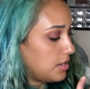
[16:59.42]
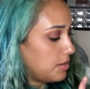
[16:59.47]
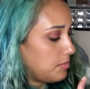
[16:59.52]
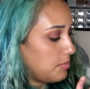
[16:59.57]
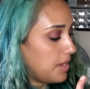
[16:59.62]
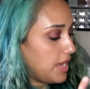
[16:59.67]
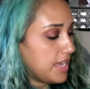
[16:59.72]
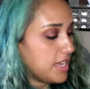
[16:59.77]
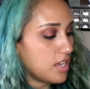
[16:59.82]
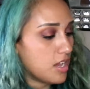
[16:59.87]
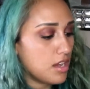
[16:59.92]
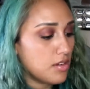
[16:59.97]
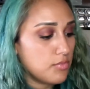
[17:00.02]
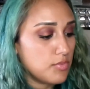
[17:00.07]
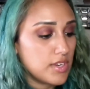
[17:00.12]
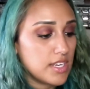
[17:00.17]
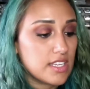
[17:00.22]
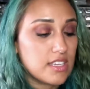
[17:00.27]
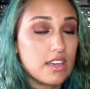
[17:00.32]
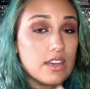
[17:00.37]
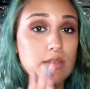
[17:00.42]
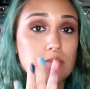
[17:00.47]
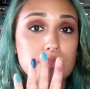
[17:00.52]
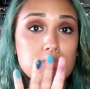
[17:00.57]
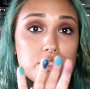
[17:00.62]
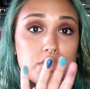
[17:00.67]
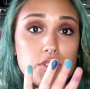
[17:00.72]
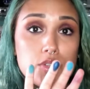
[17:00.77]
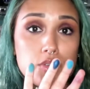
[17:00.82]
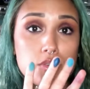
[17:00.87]
payoff when it
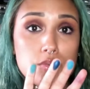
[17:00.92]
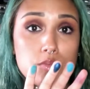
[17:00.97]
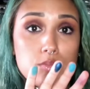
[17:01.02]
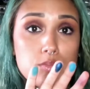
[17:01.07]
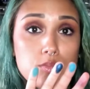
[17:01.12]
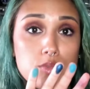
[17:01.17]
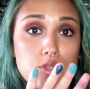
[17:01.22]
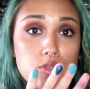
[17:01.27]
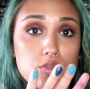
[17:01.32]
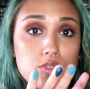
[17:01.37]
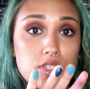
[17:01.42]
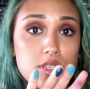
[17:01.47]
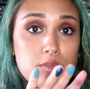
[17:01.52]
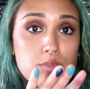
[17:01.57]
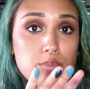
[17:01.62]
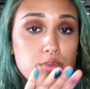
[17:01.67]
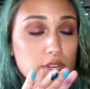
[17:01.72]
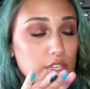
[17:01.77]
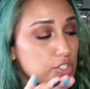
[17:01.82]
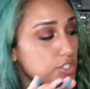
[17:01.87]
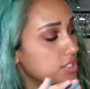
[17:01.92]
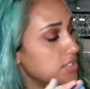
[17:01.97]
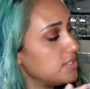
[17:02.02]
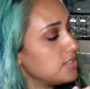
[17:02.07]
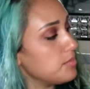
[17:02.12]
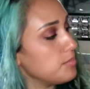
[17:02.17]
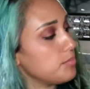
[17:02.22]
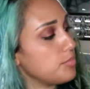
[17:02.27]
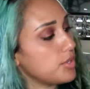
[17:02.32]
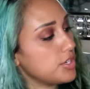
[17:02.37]
comes to using brushes
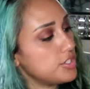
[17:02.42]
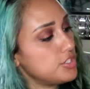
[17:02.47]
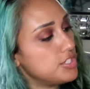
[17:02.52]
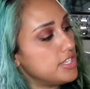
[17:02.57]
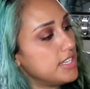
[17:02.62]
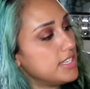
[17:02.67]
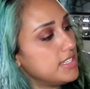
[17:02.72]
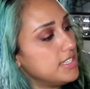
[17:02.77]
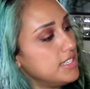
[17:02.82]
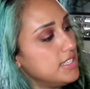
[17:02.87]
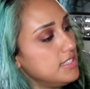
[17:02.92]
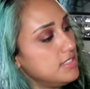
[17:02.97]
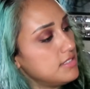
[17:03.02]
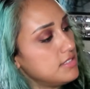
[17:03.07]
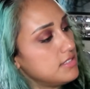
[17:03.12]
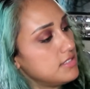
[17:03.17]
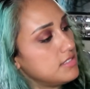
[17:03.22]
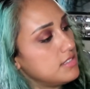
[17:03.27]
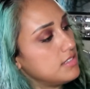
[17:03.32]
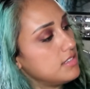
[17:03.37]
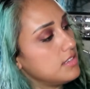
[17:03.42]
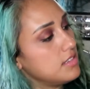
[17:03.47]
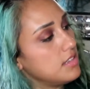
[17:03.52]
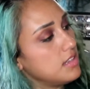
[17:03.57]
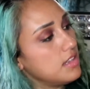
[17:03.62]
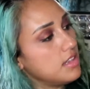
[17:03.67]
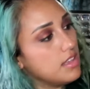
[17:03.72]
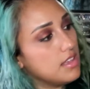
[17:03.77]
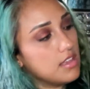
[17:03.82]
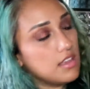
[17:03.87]
and brush techniques.
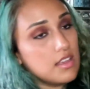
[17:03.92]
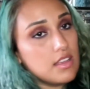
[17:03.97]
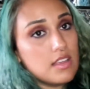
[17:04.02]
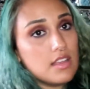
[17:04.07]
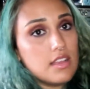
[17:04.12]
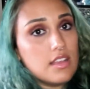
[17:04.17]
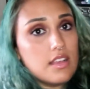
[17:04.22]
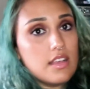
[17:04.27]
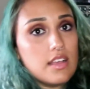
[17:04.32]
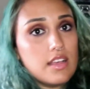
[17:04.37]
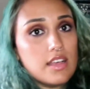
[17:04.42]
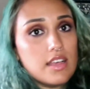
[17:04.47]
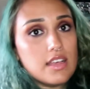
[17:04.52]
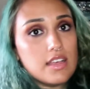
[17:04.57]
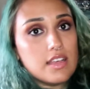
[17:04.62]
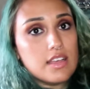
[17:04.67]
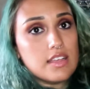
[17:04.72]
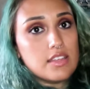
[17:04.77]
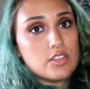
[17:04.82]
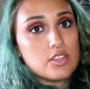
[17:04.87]
And